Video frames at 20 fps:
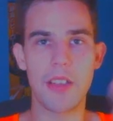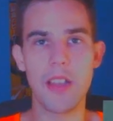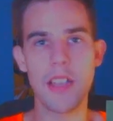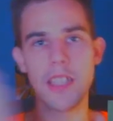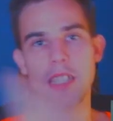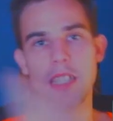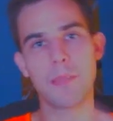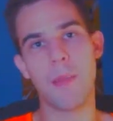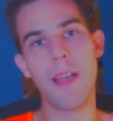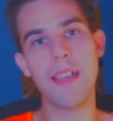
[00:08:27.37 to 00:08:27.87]

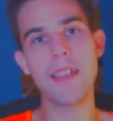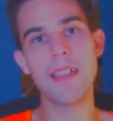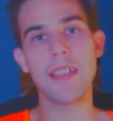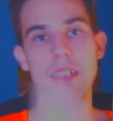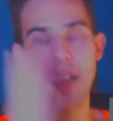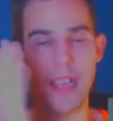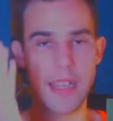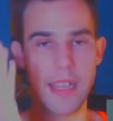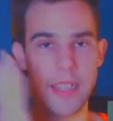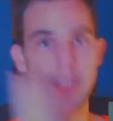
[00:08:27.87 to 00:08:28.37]
Spike,
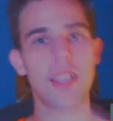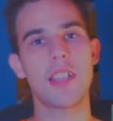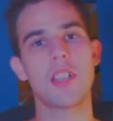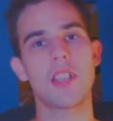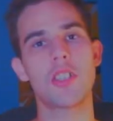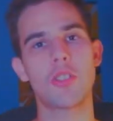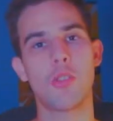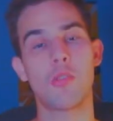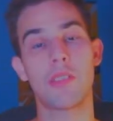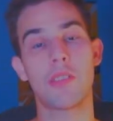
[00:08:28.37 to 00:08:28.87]
a
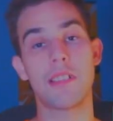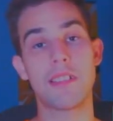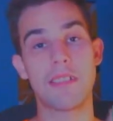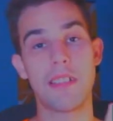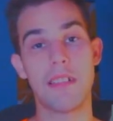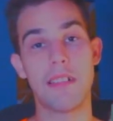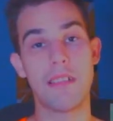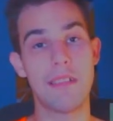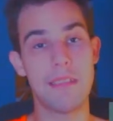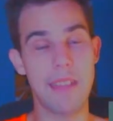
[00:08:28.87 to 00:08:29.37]

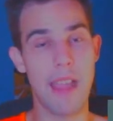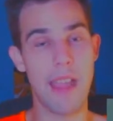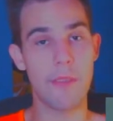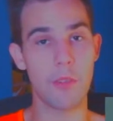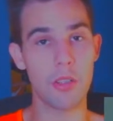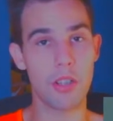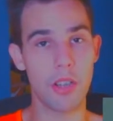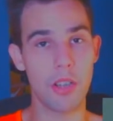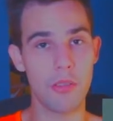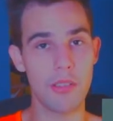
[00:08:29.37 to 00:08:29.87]
Stegosaurus, never
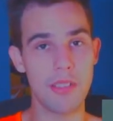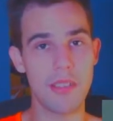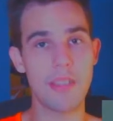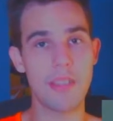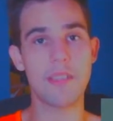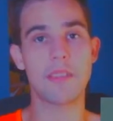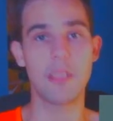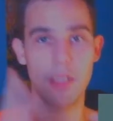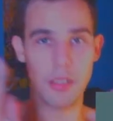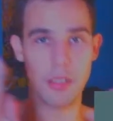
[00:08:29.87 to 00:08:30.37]

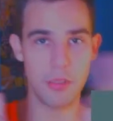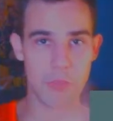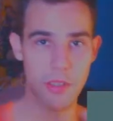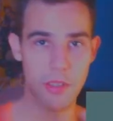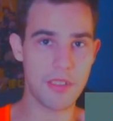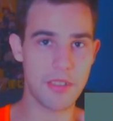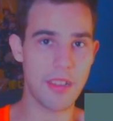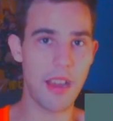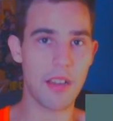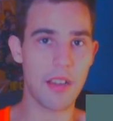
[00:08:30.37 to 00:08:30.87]
coexisted with
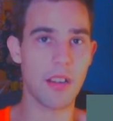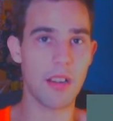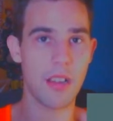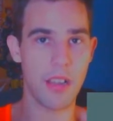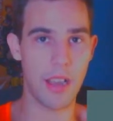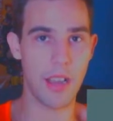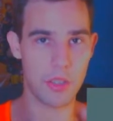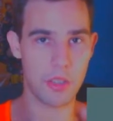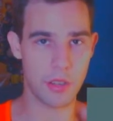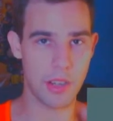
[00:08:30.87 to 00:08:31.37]
Cera,
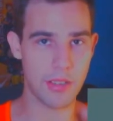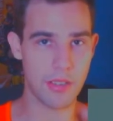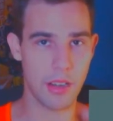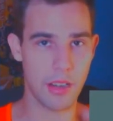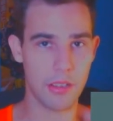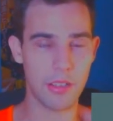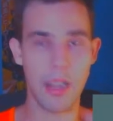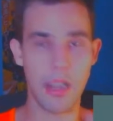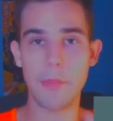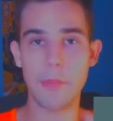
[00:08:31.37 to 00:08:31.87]
a
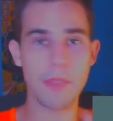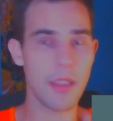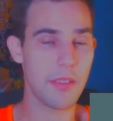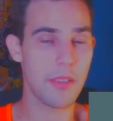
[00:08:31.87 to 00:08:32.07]
Triceratops.